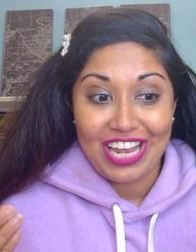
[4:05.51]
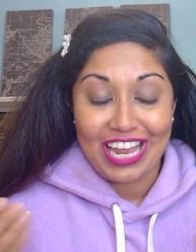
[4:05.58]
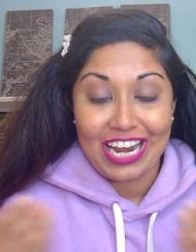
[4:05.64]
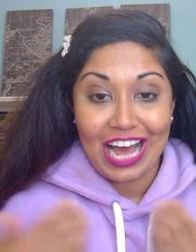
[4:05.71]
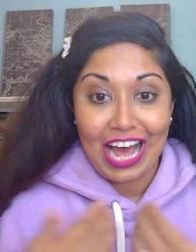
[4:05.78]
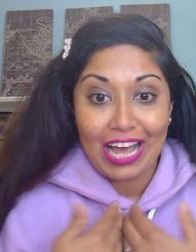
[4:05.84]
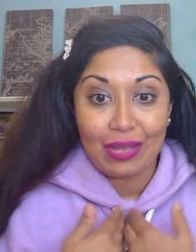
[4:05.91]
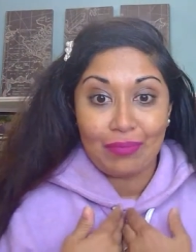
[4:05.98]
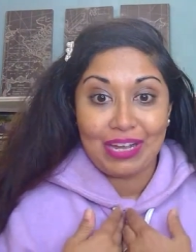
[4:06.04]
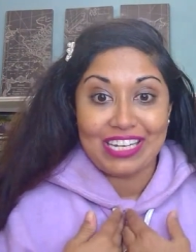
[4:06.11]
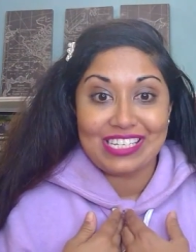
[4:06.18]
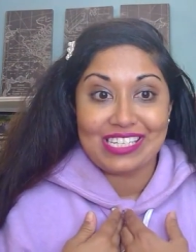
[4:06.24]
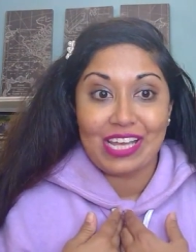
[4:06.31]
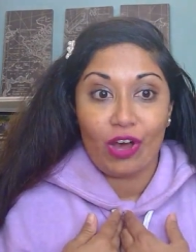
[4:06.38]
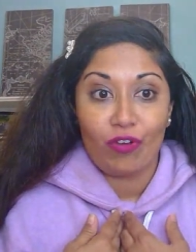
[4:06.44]
and I
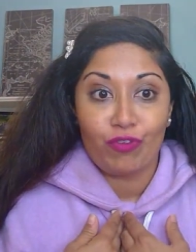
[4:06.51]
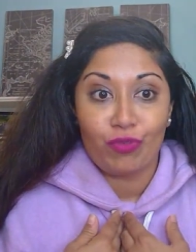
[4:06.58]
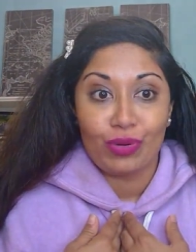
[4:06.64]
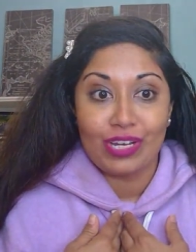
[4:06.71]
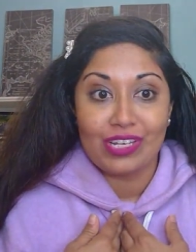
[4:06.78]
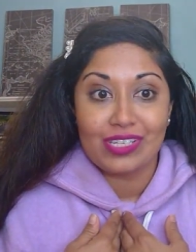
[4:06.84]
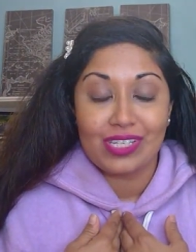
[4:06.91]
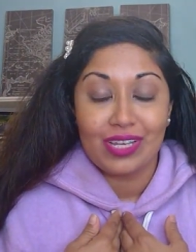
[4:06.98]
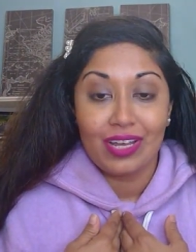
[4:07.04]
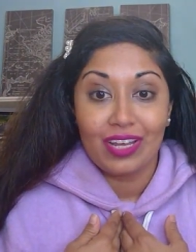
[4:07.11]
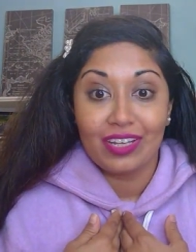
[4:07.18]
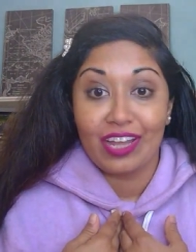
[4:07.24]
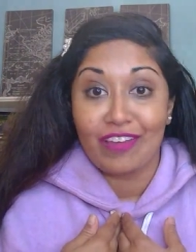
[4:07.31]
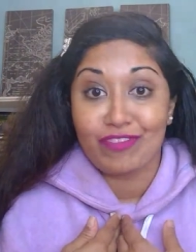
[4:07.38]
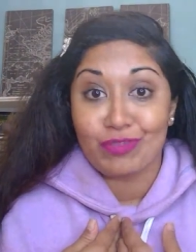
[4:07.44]
myself was
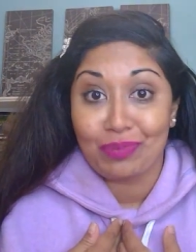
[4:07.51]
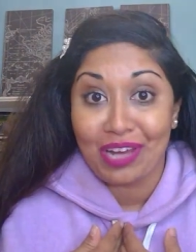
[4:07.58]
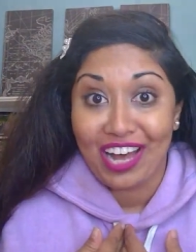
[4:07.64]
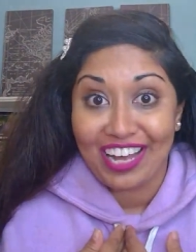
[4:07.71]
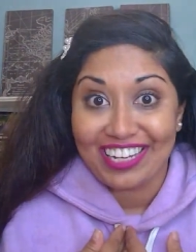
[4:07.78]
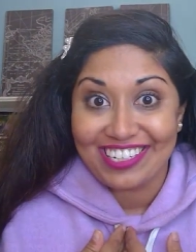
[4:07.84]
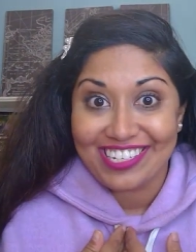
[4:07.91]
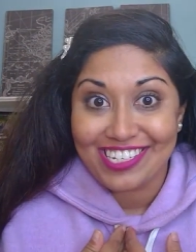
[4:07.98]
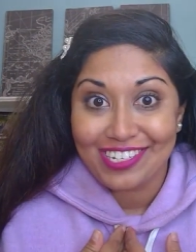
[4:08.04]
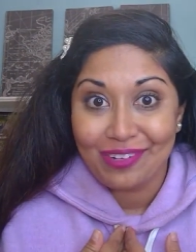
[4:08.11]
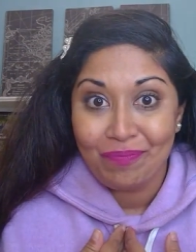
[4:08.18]
left behind.